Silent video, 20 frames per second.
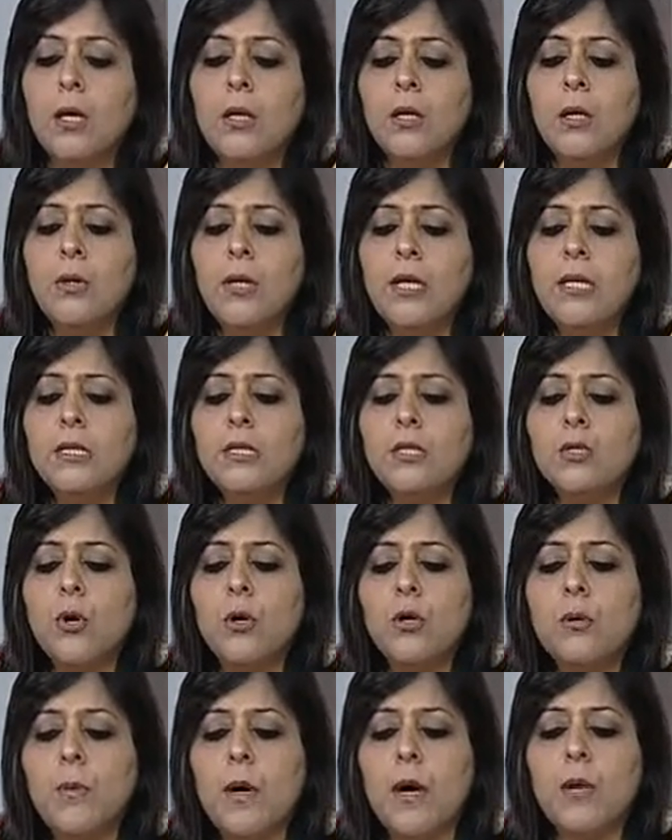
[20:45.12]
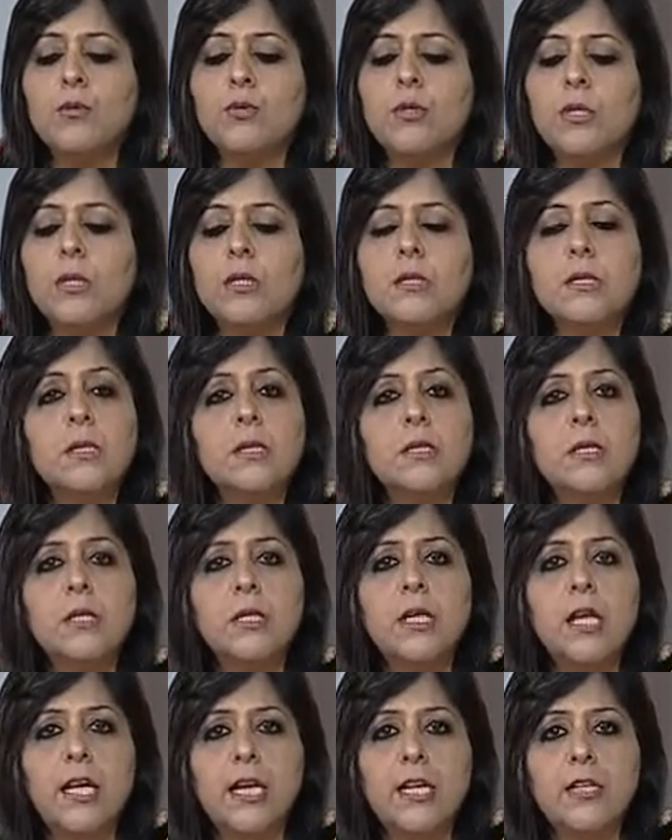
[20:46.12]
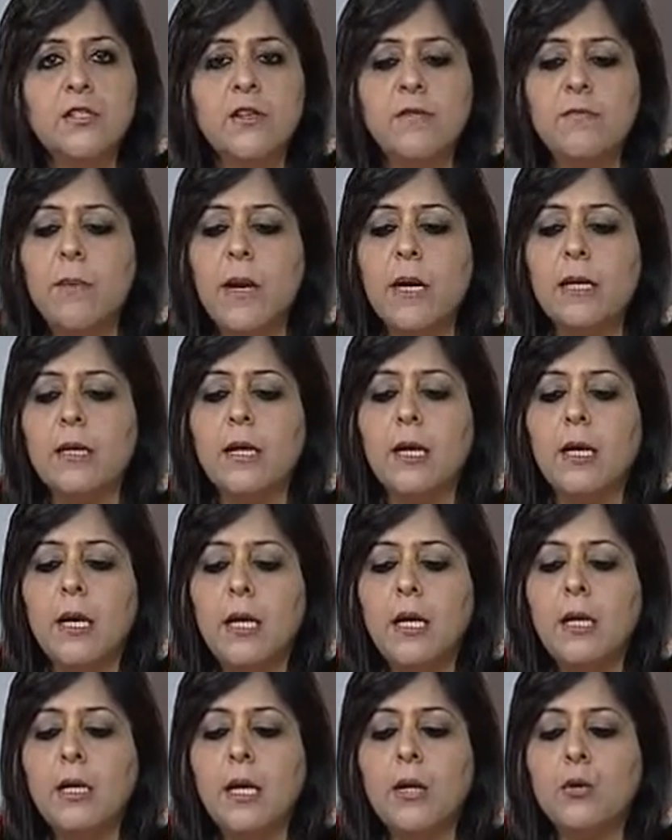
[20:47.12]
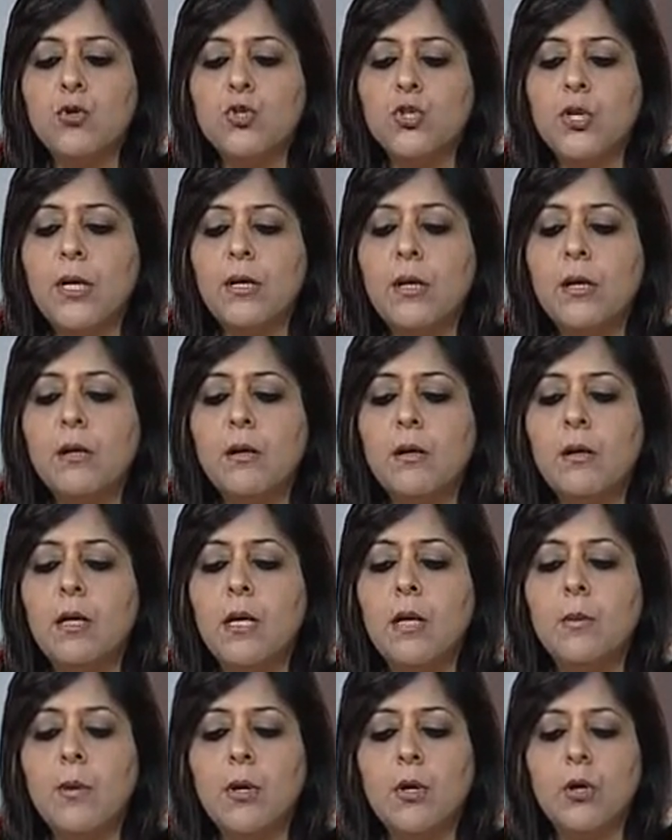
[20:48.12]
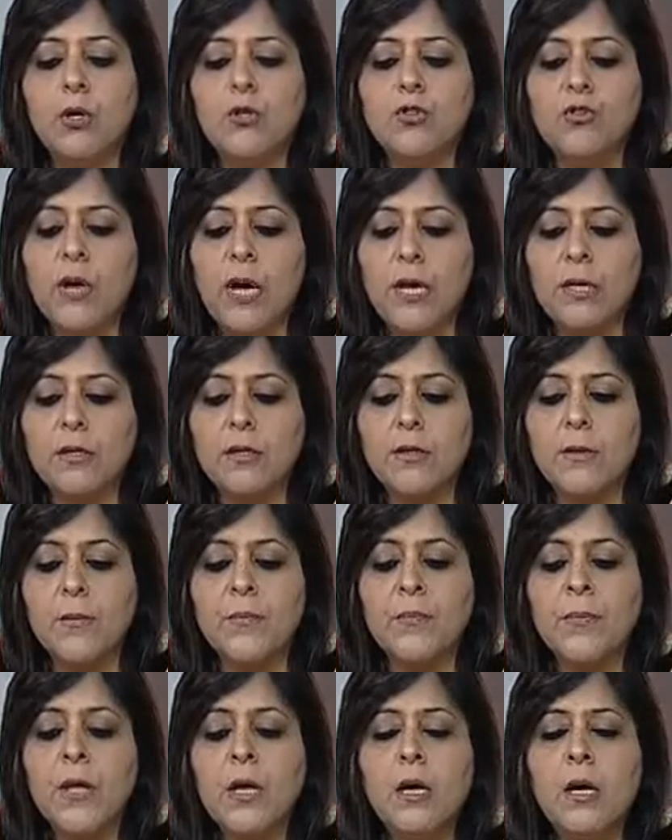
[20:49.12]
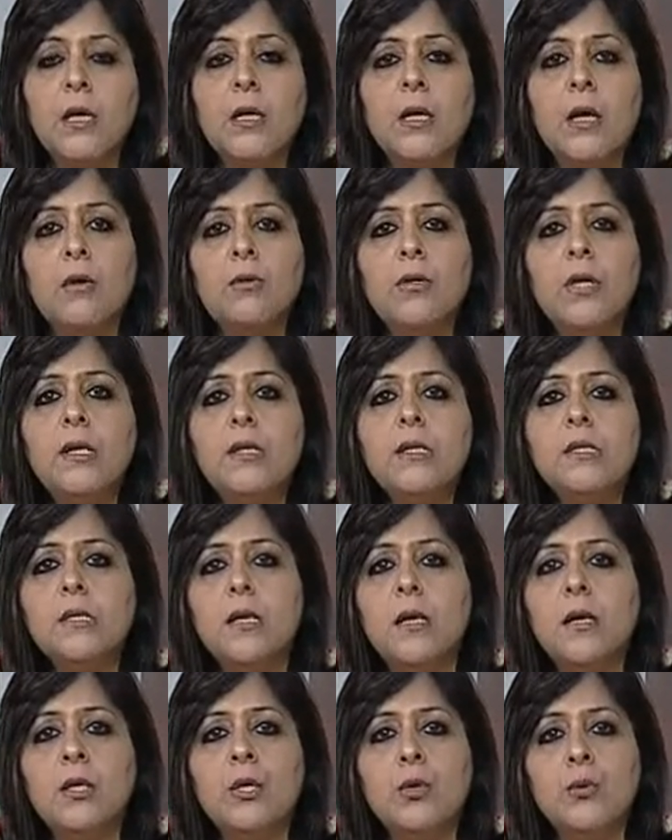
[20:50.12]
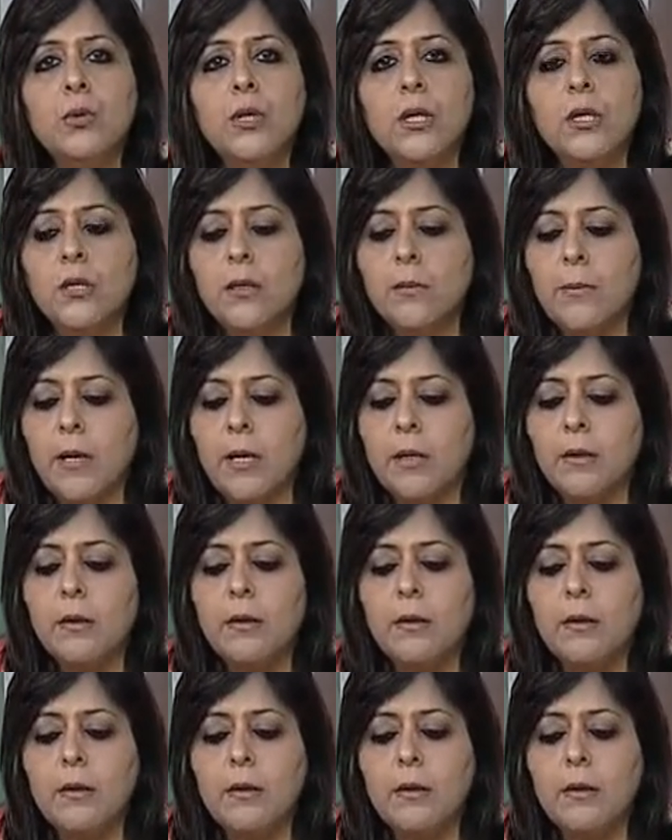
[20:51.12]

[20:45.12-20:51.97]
Now, let us talk about uh, certain collective bargaining, negotiating a labor contract. Now, there is a union demand,